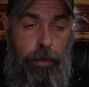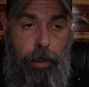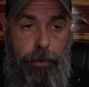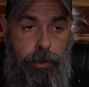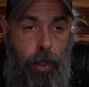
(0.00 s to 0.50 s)

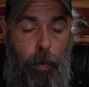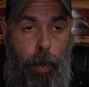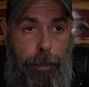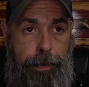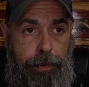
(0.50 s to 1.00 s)
assault
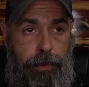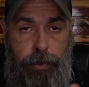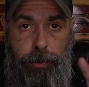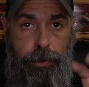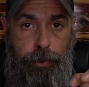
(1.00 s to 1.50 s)
weapons
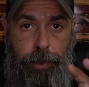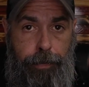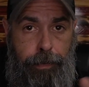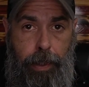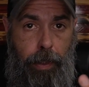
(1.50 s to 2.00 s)

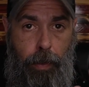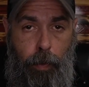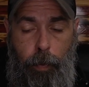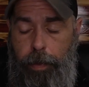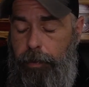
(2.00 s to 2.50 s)
certificate, or
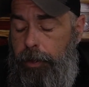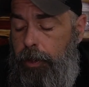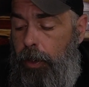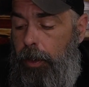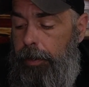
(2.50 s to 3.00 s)
whatever it's
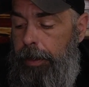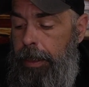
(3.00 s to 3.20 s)
called,